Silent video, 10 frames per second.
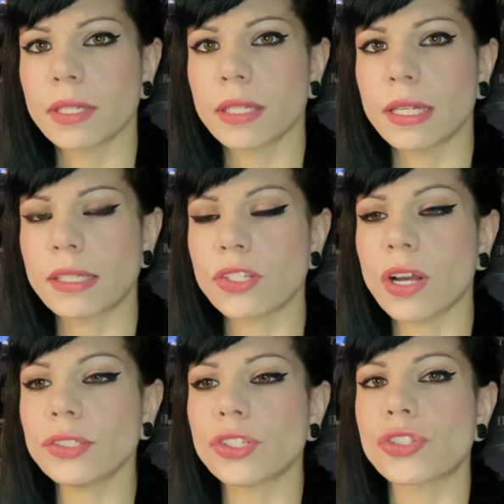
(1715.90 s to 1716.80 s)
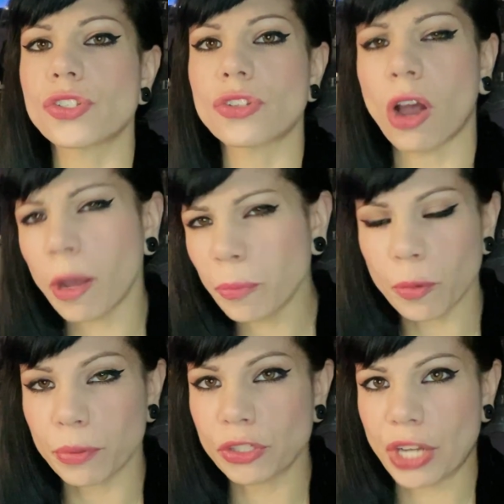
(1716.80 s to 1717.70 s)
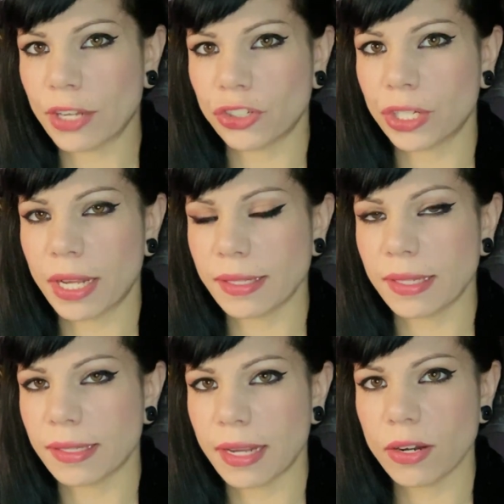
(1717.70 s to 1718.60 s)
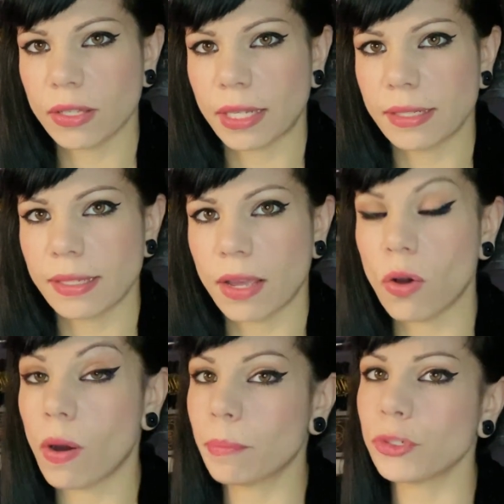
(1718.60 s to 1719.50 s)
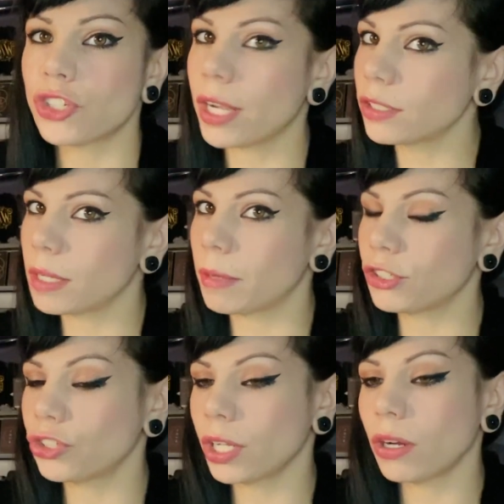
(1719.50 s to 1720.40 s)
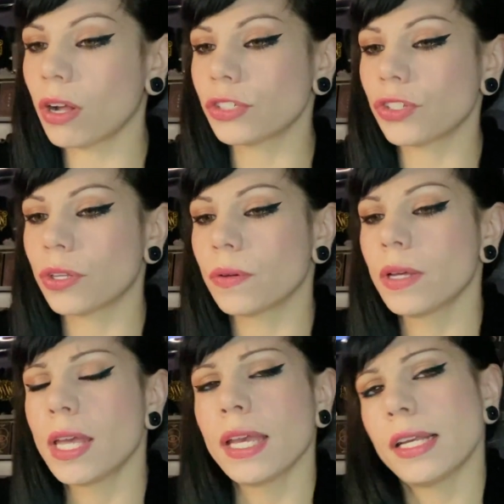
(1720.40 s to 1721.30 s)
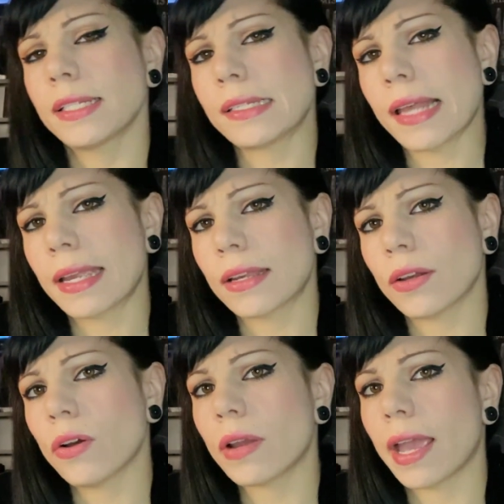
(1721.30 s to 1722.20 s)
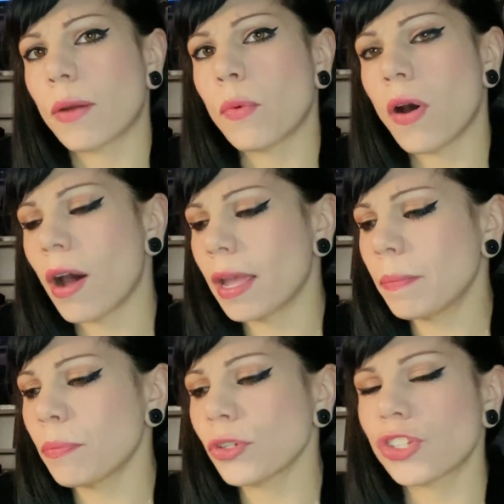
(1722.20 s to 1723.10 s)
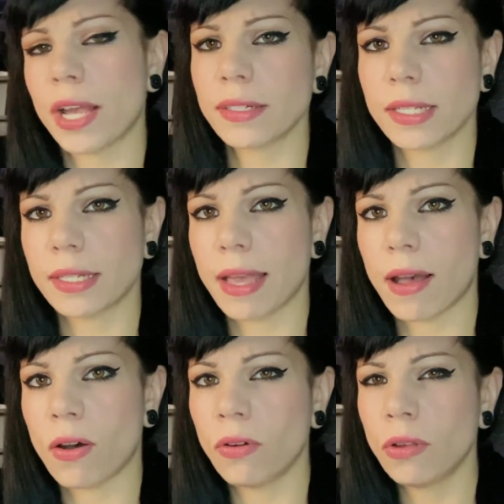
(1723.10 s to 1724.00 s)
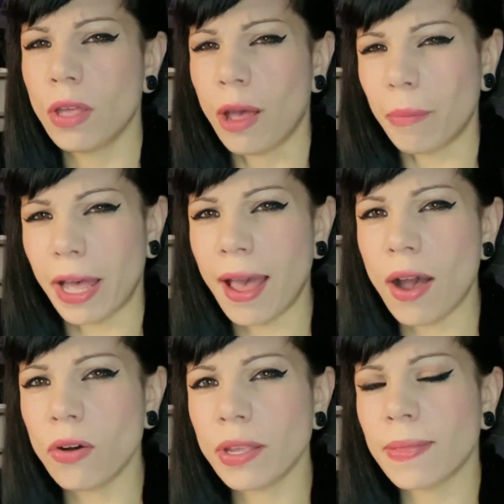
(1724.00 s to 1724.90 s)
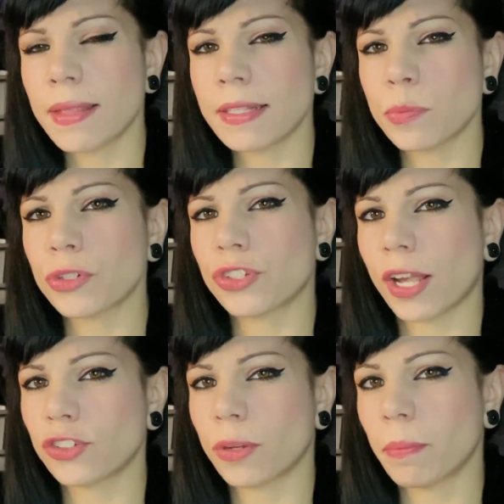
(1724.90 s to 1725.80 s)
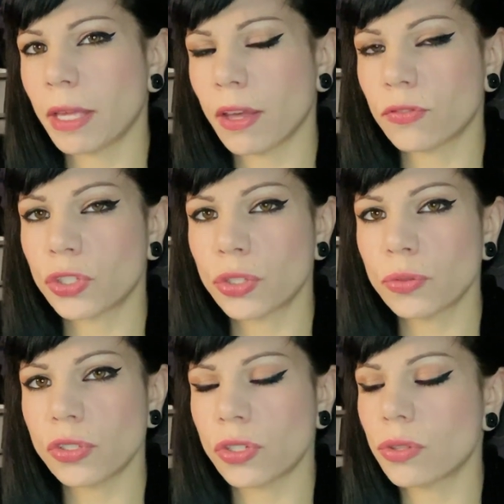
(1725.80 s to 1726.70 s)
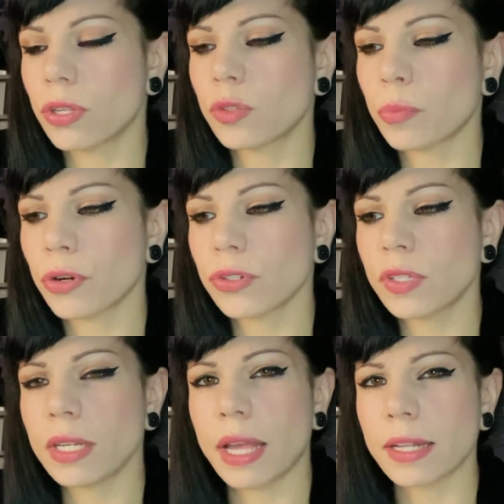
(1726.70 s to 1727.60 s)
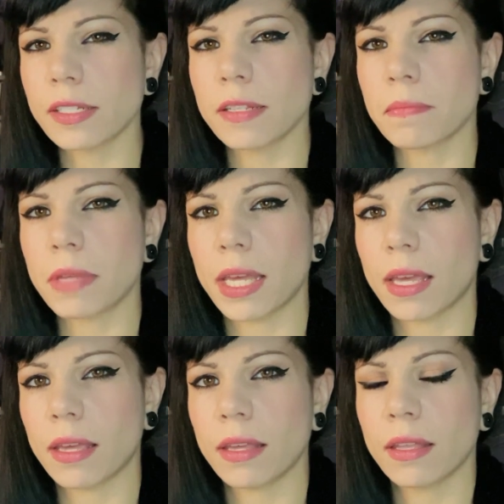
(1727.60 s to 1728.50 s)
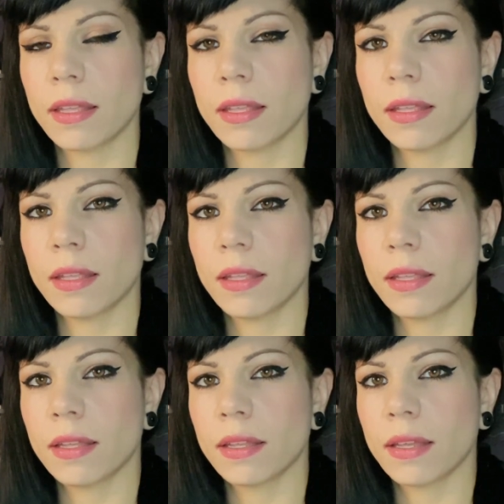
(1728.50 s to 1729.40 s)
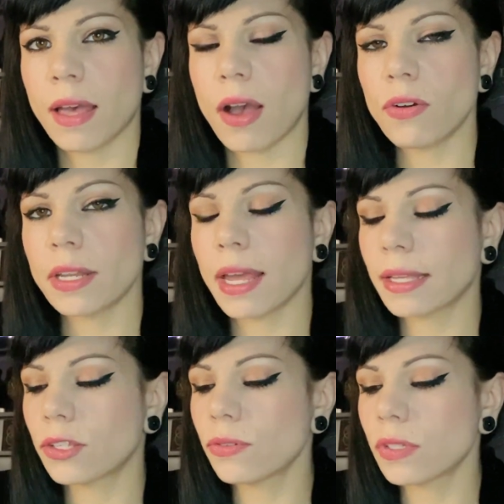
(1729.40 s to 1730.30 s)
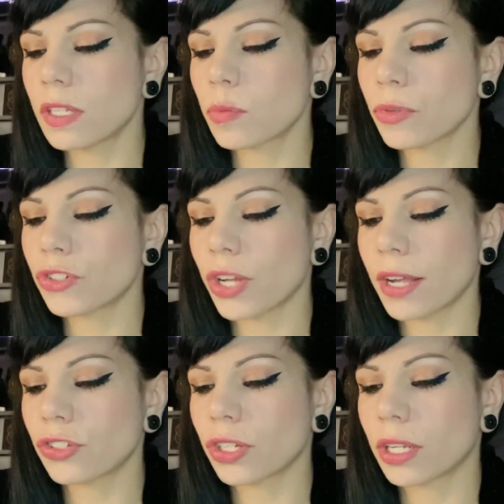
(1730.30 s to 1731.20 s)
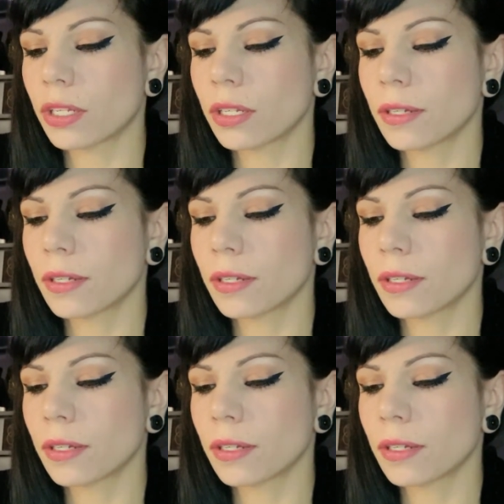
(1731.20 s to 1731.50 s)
It's not to stop the projection necessarily and say, oh, I'm projecting my shit onto you. It's like, okay, well, I'm projecting now. But how can this projection be of use to this person and to me? How can I use this projection